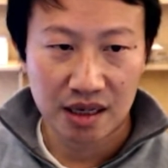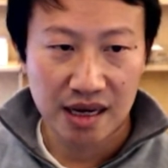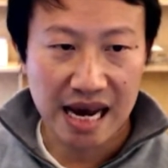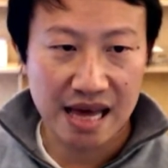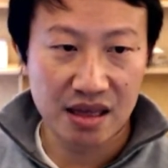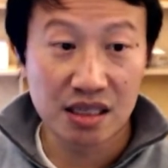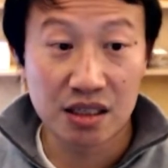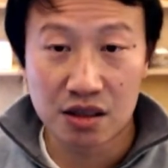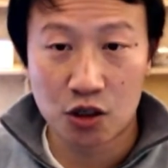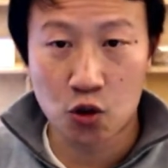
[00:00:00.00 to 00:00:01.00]
and this
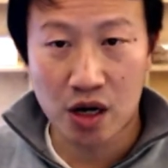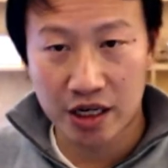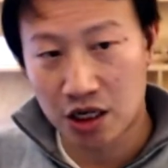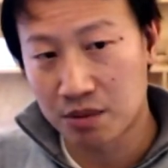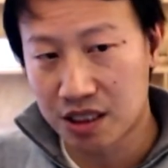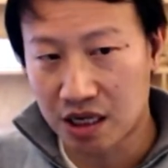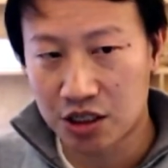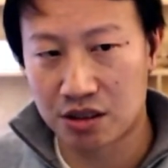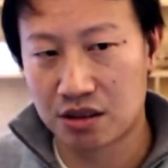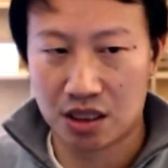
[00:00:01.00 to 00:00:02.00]
is the try jobs
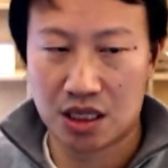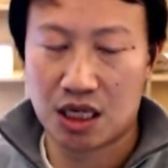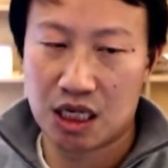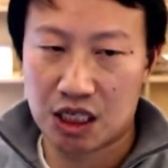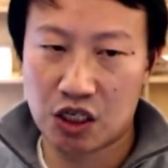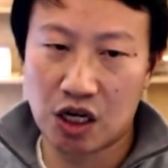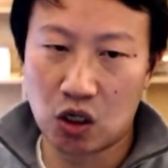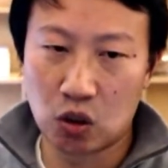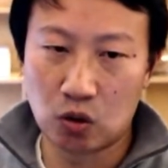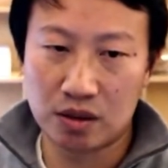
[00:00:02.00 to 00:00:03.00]
section.
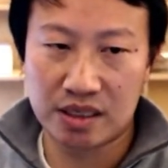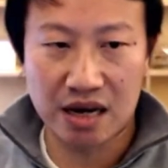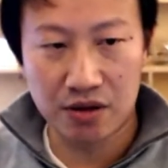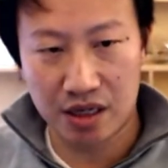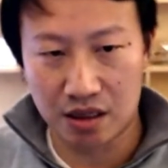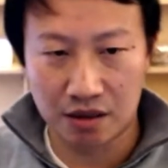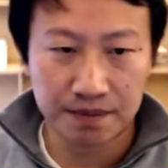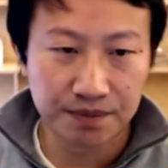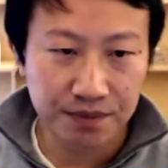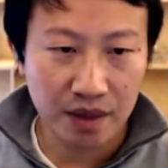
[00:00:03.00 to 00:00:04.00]
So down here
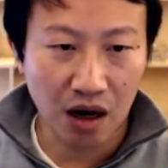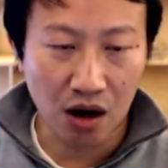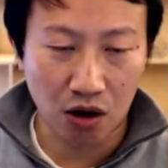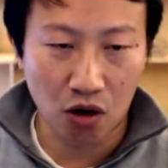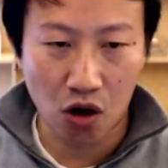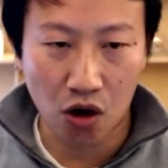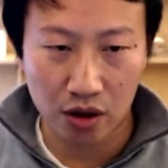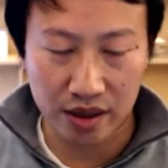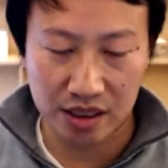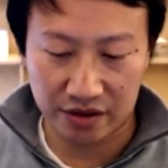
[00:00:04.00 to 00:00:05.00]
are all
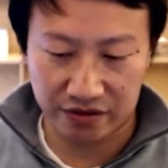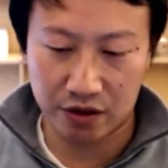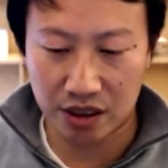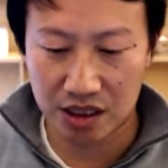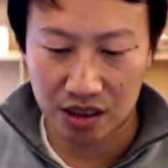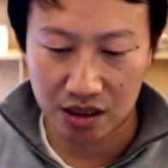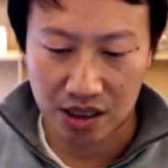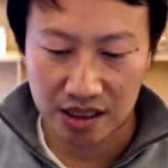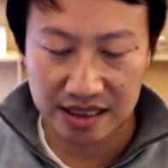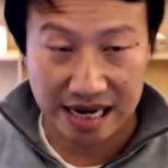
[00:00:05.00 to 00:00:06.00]
the different
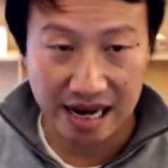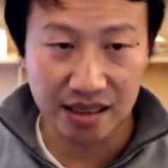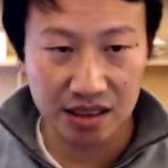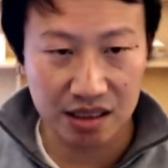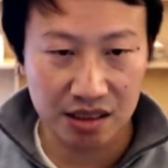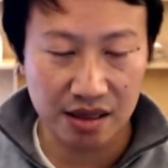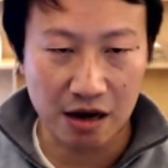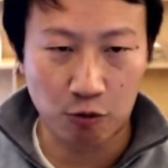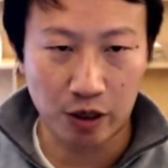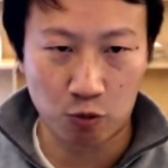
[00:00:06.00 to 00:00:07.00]
tests
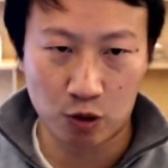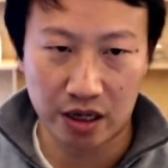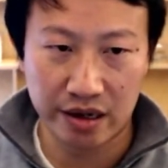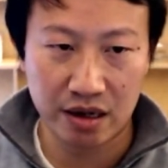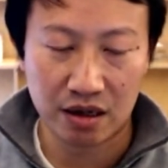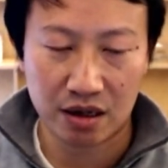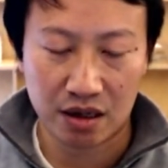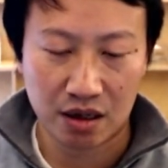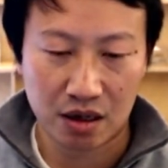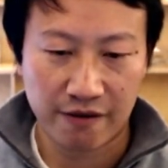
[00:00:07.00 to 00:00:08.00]
that we run
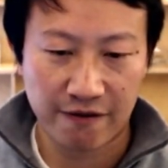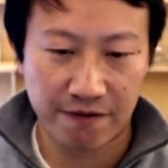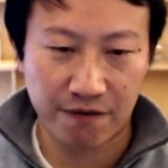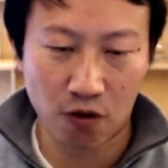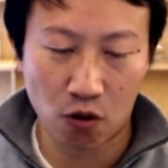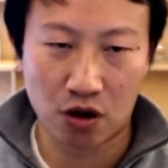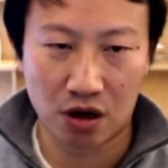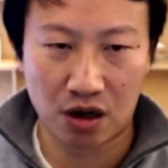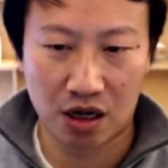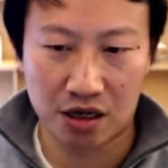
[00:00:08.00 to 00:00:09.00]

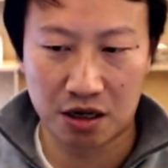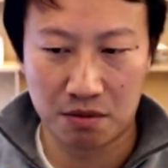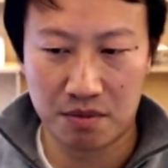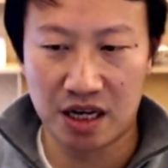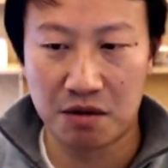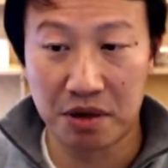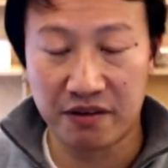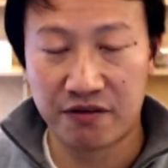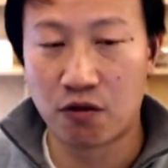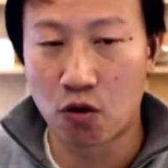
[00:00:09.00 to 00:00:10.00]
for a commit
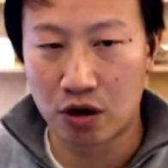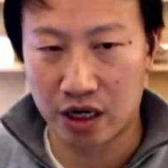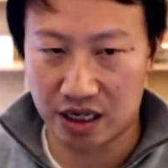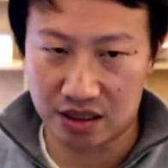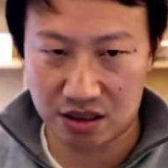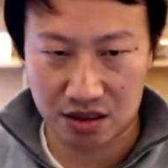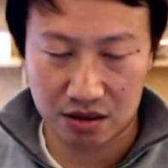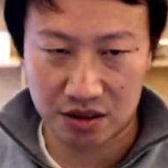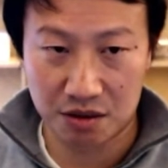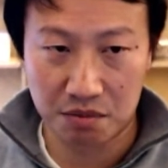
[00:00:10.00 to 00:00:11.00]
before it gets
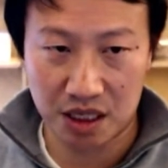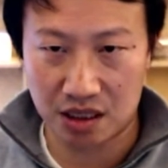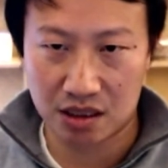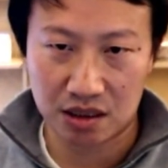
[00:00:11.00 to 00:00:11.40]
submitted.